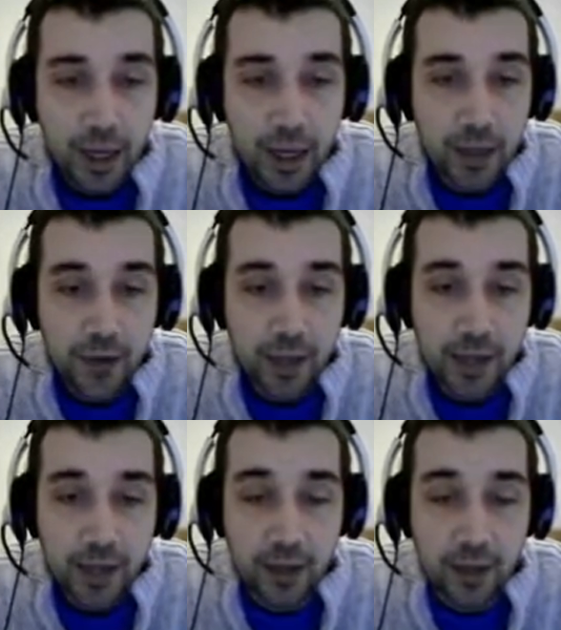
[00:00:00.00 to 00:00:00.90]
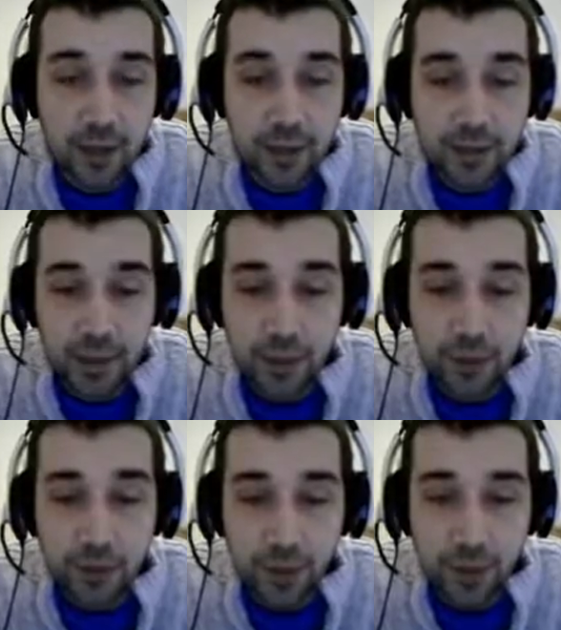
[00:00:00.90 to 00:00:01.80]
You can add a diamond to make the
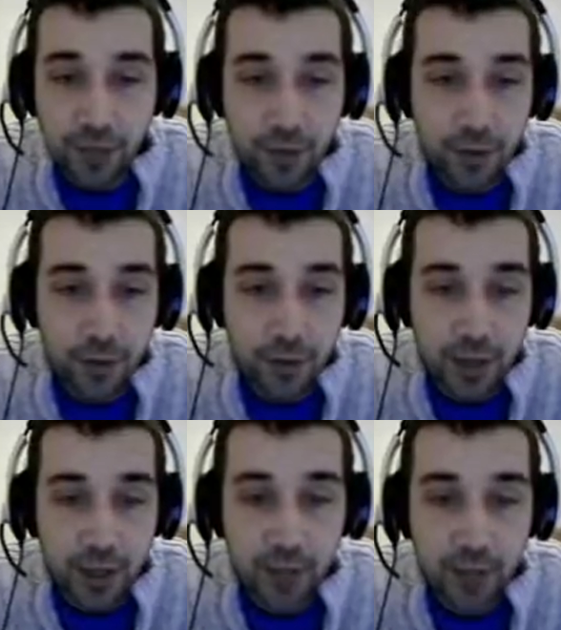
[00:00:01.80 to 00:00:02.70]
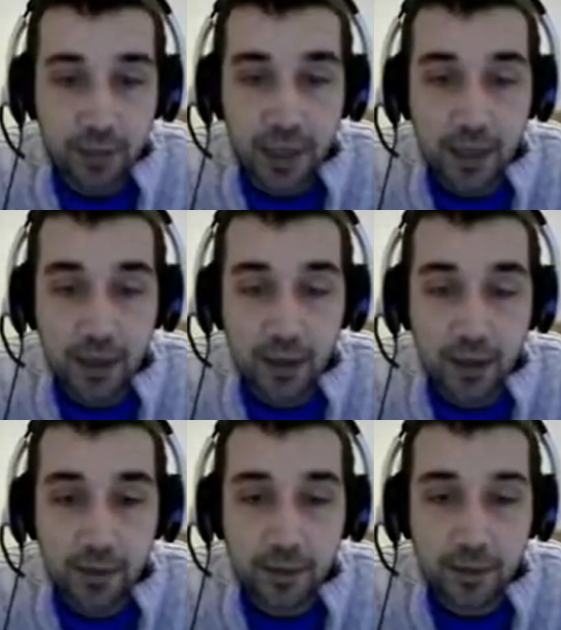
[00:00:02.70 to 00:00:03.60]
tool tougher, you can and make it
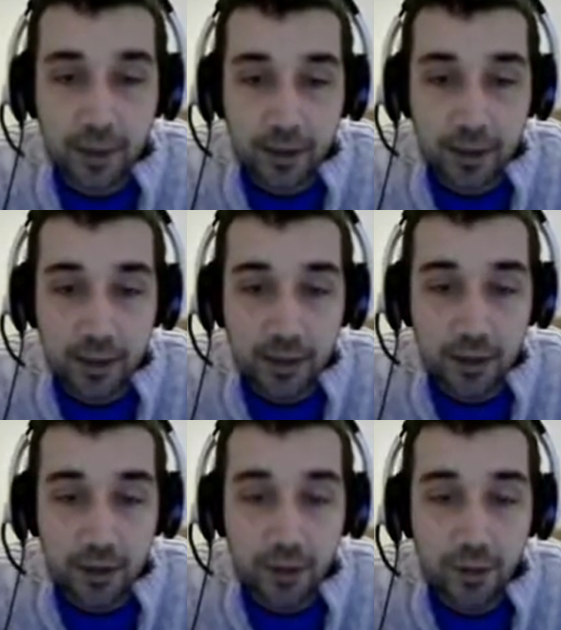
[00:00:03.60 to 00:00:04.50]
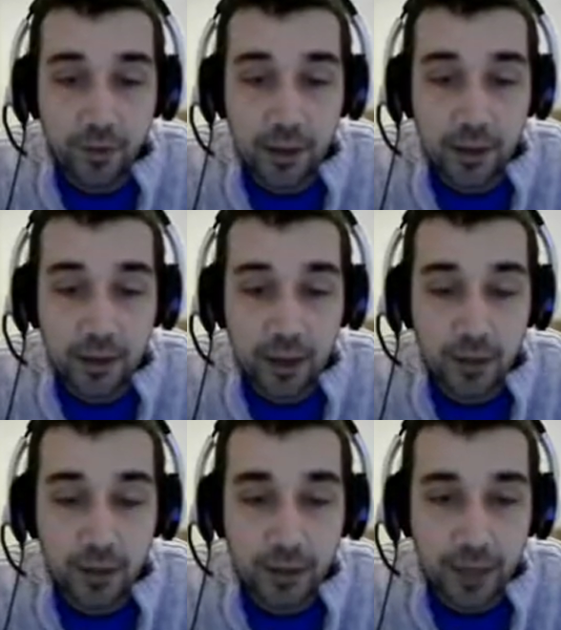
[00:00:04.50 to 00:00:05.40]
cut better things. So if you add a
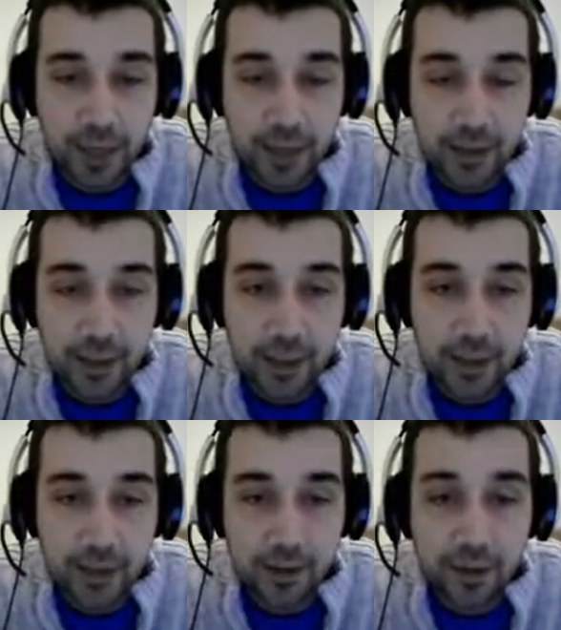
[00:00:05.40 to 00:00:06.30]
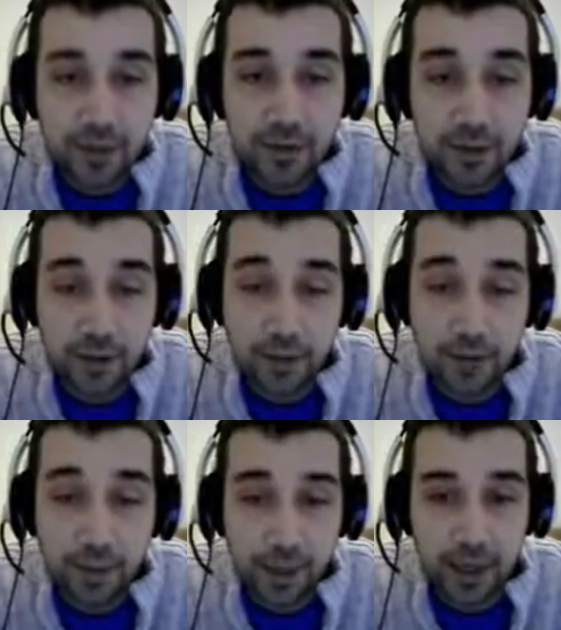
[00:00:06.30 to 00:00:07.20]
diamond to a pickaxe, even if it's a
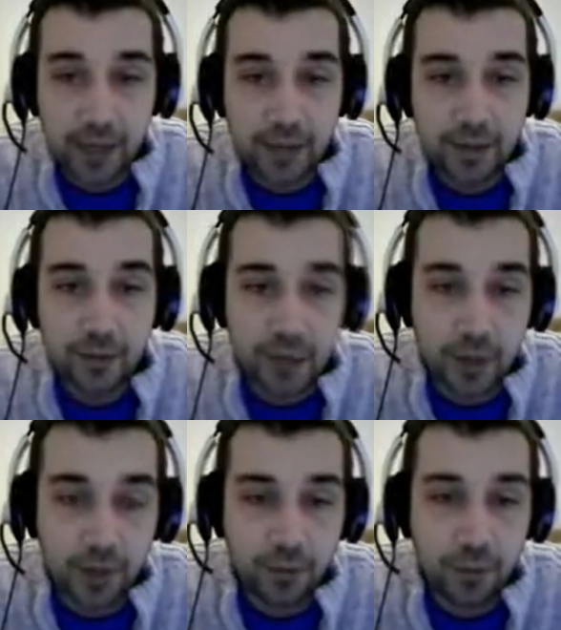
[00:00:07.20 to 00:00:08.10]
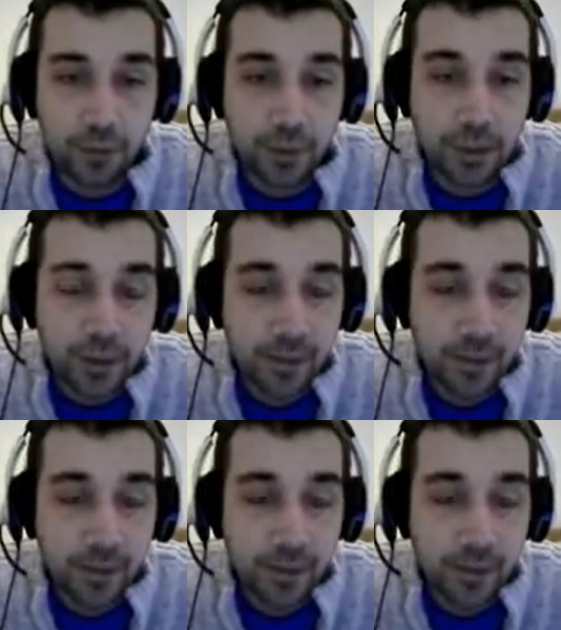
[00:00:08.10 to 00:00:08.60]
crap pickaxe, it will cut through obsidian.